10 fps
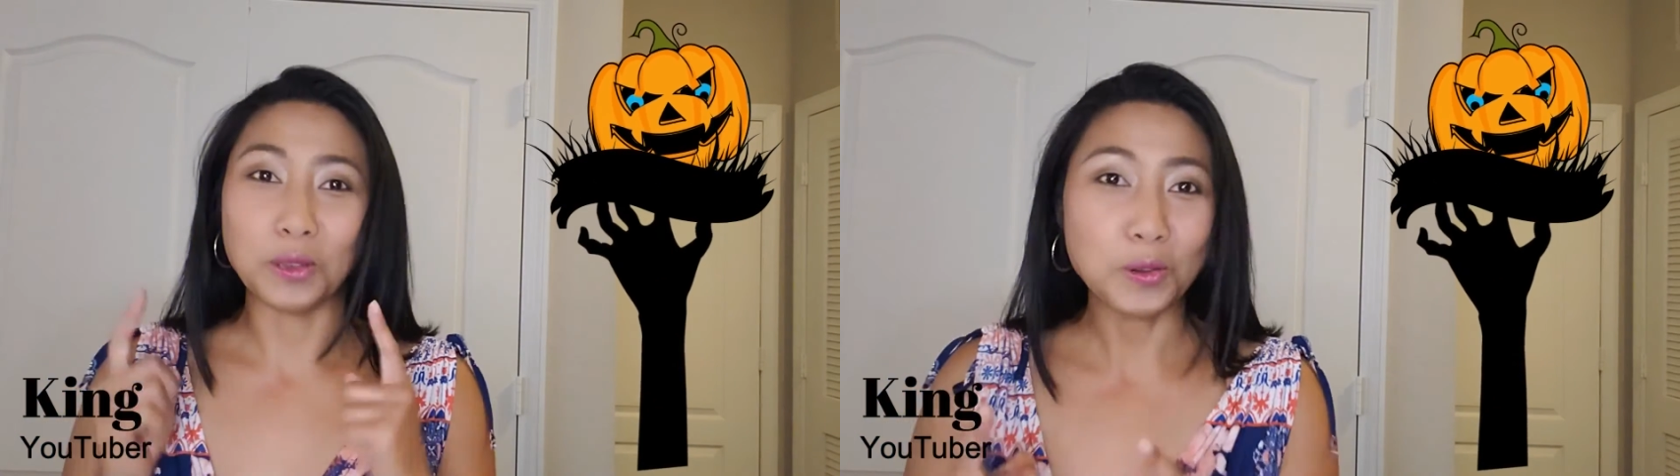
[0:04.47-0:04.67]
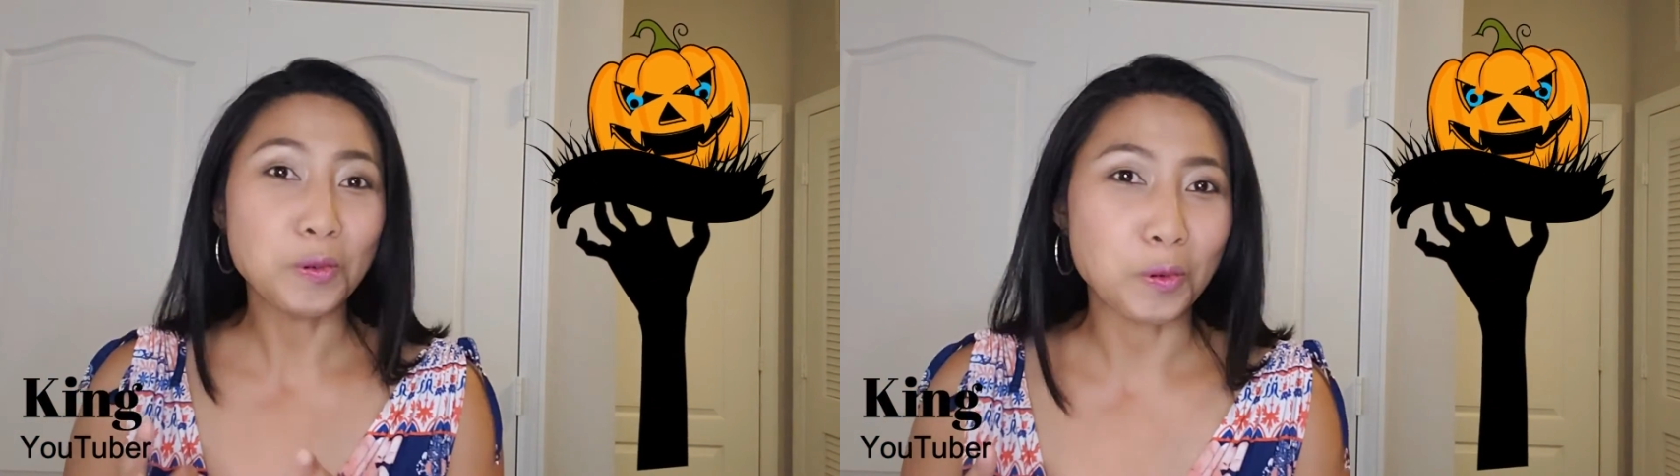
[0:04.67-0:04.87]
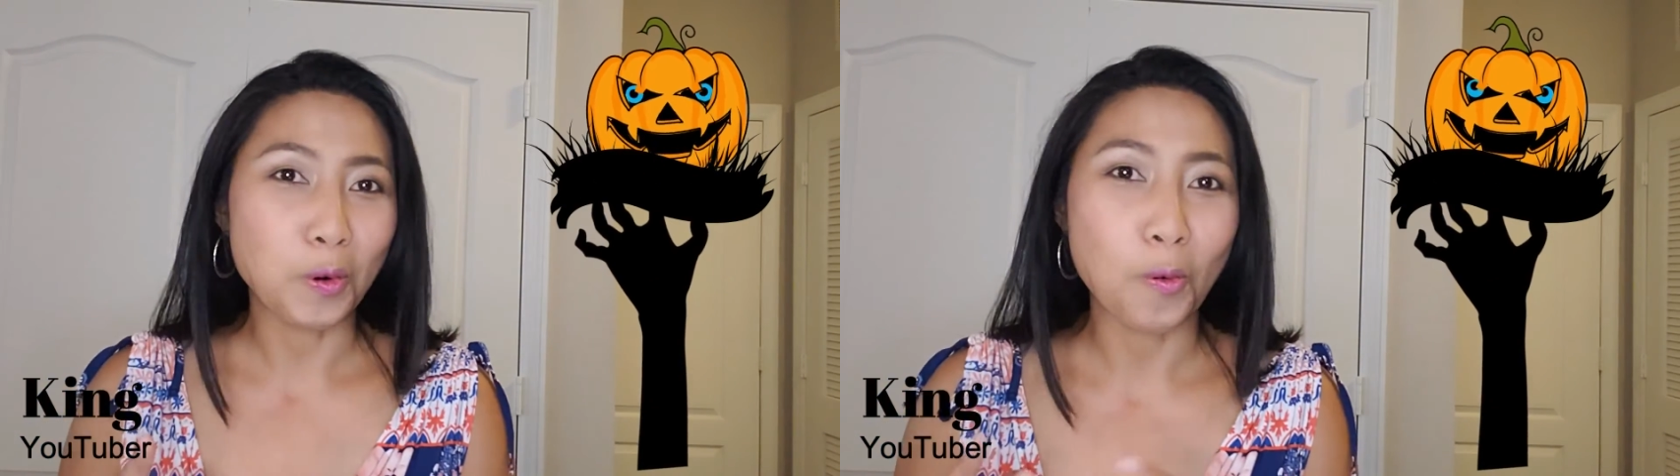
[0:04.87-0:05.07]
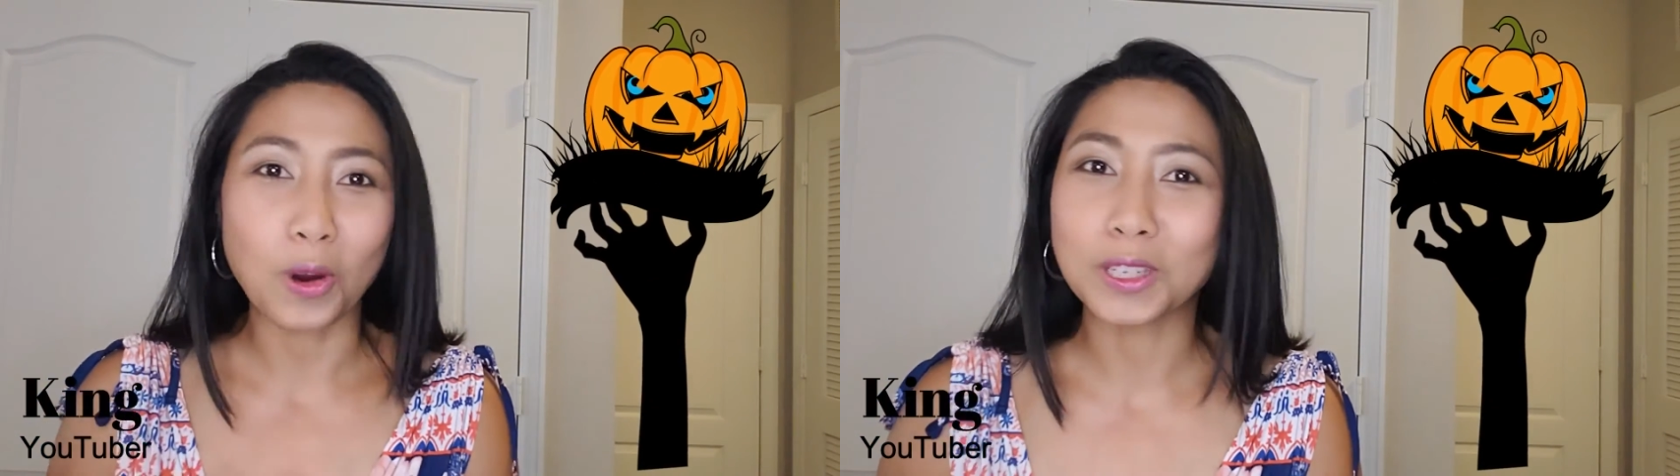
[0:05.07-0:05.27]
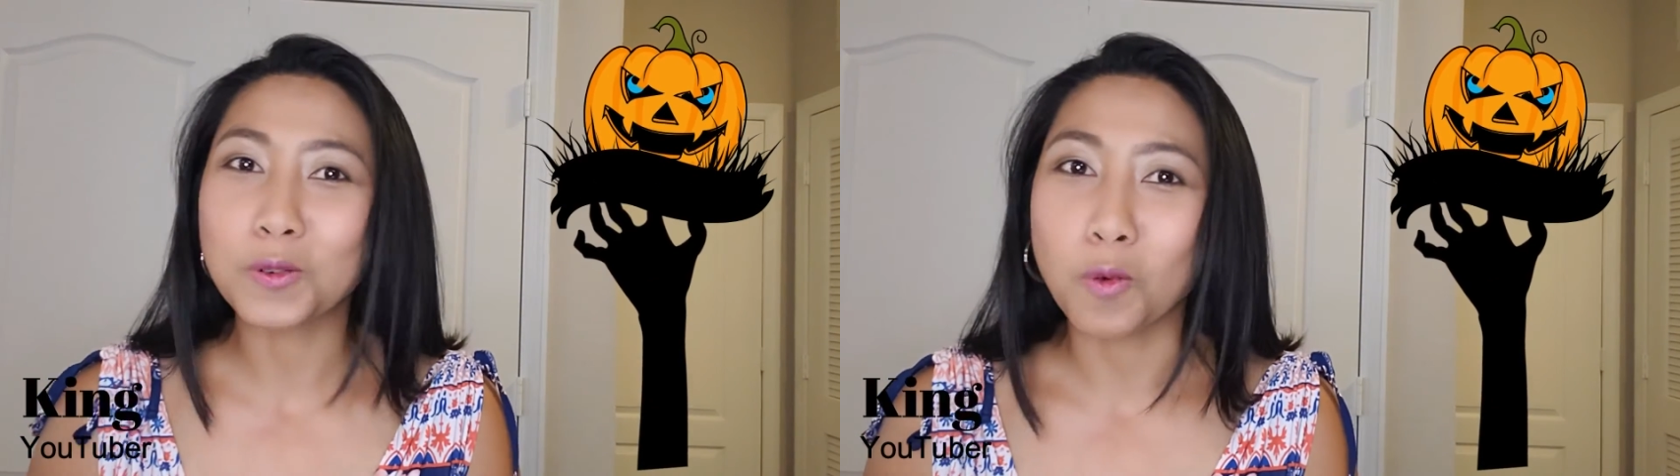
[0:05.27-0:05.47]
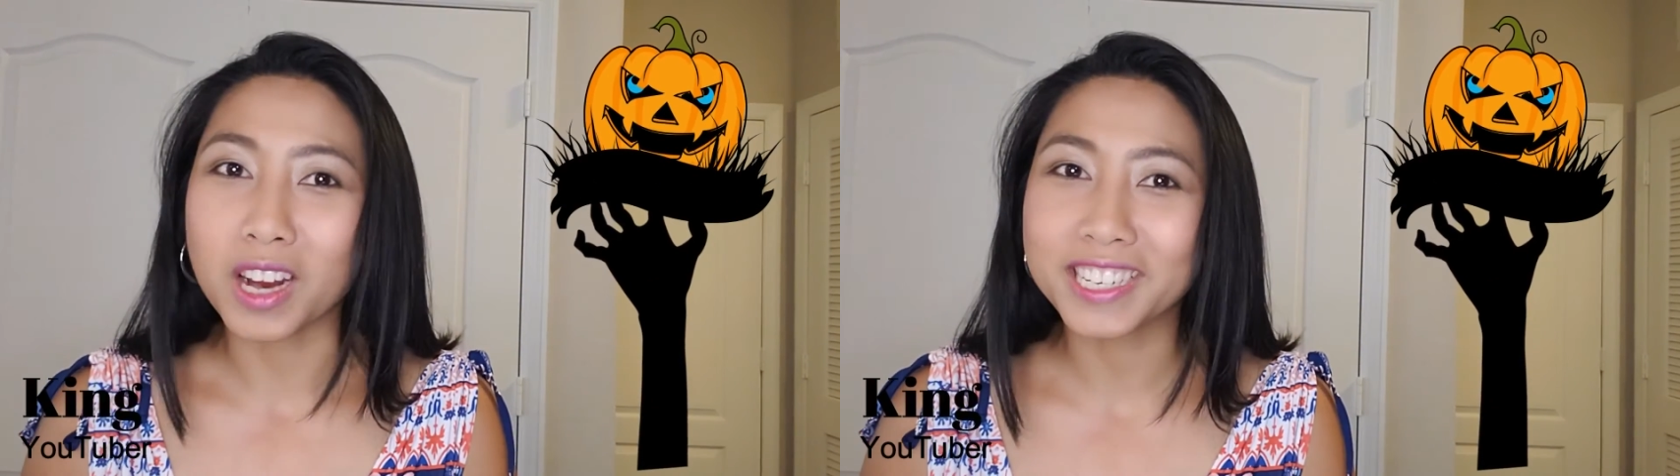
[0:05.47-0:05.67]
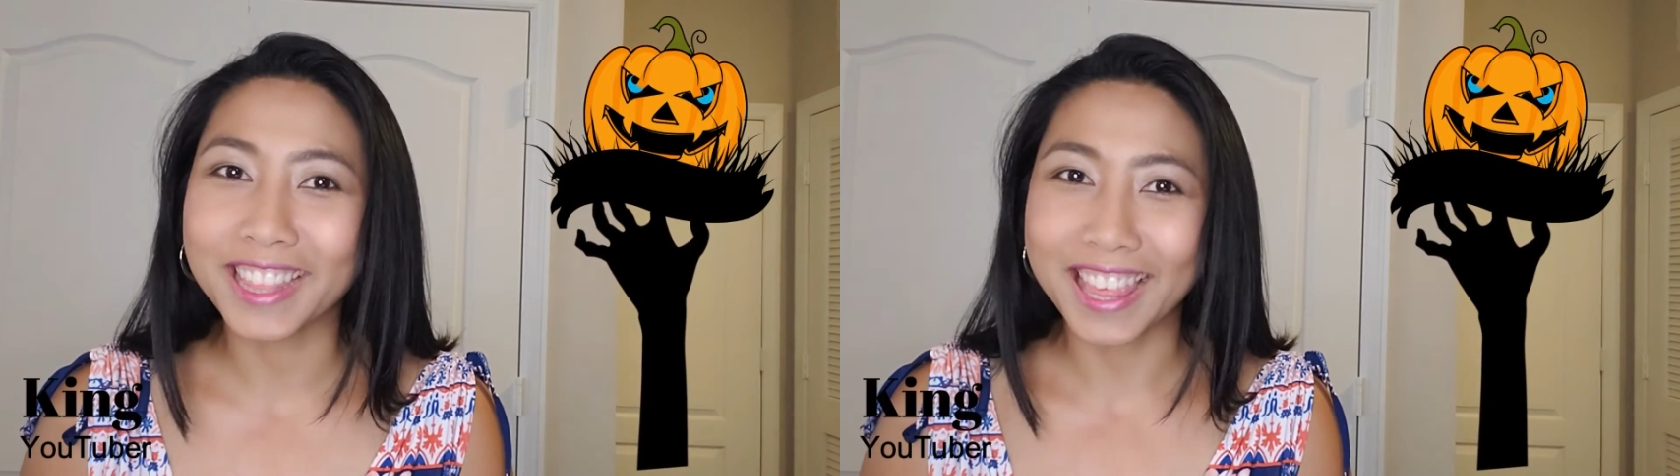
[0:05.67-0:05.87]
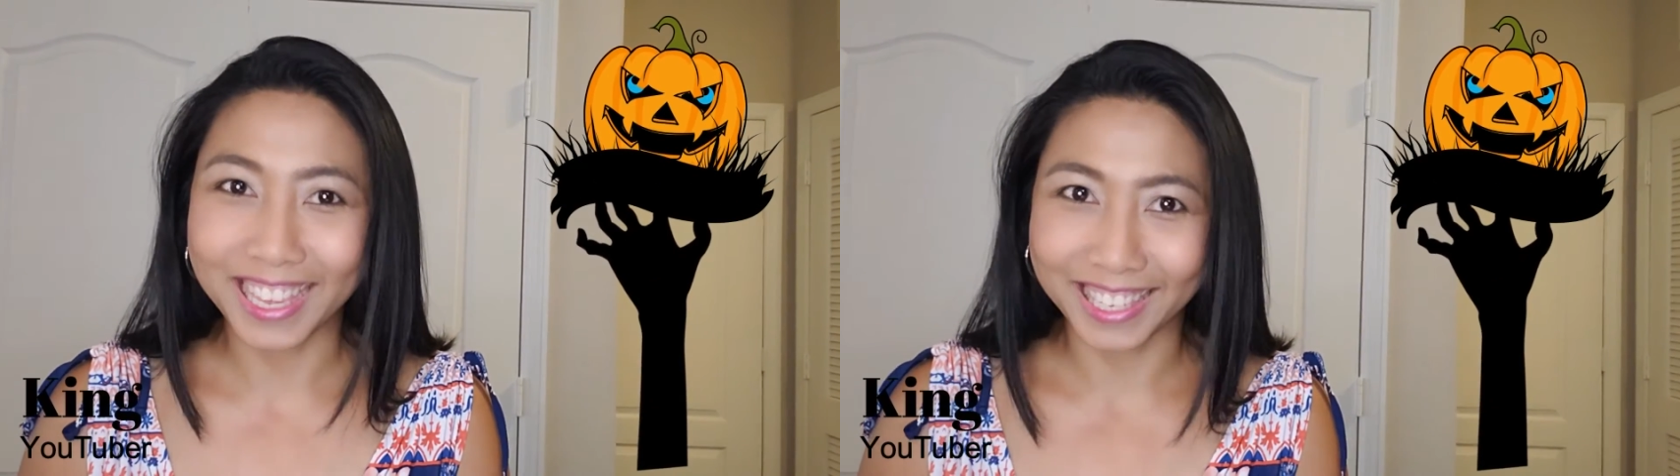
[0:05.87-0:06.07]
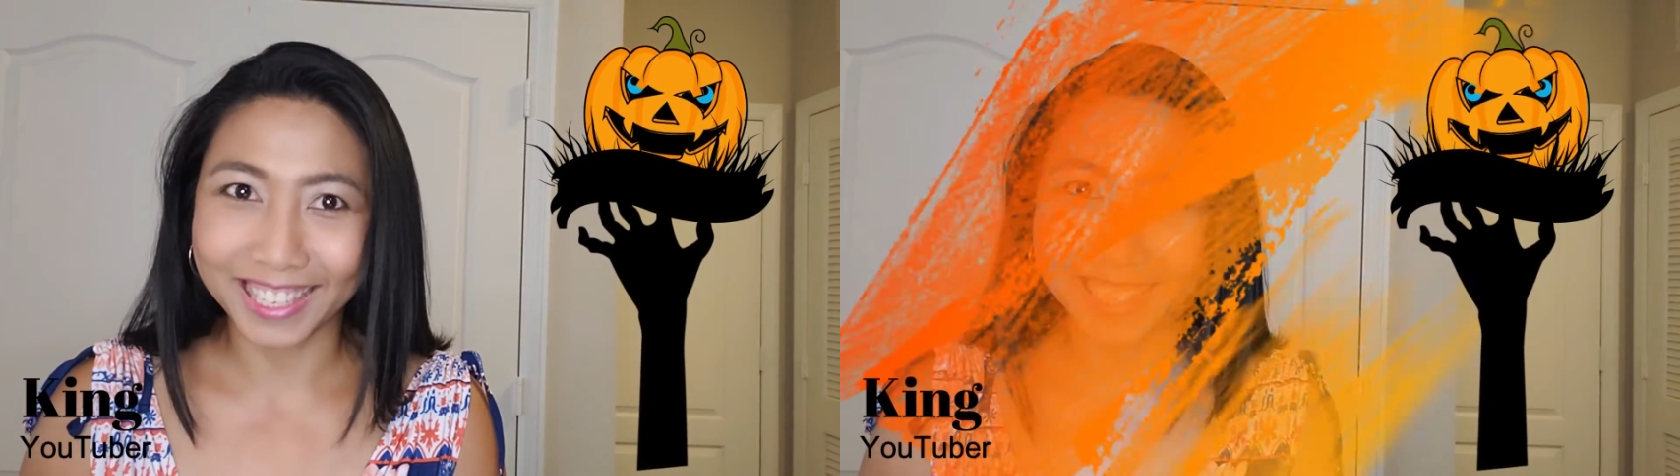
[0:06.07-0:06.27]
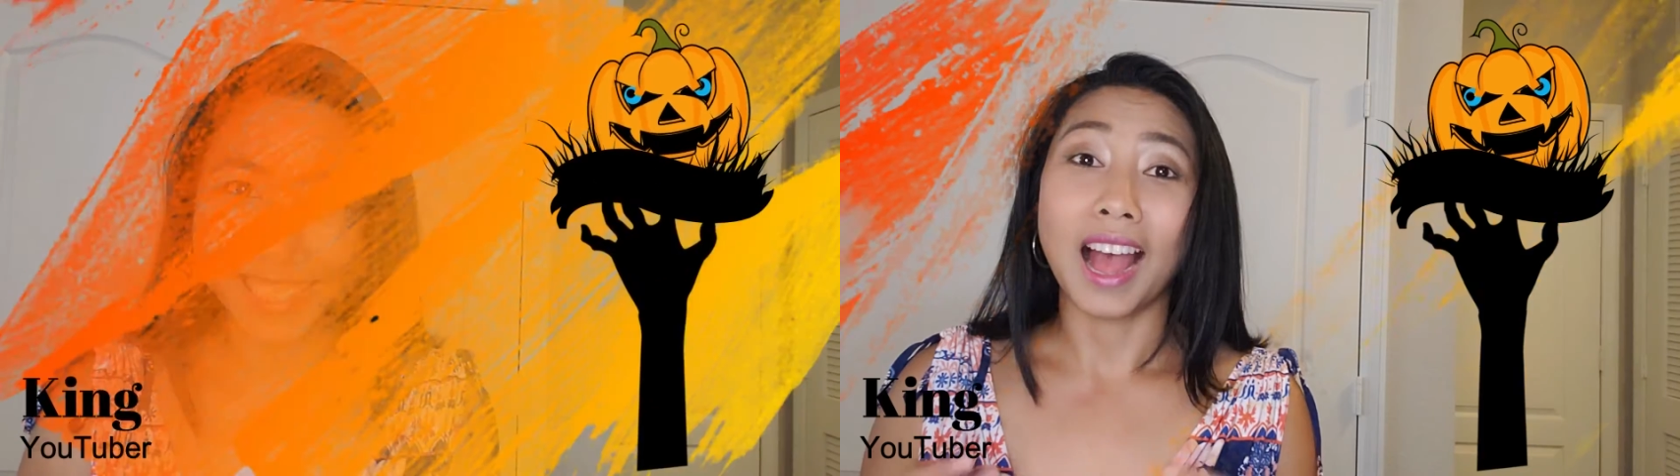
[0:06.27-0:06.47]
You want to watch this?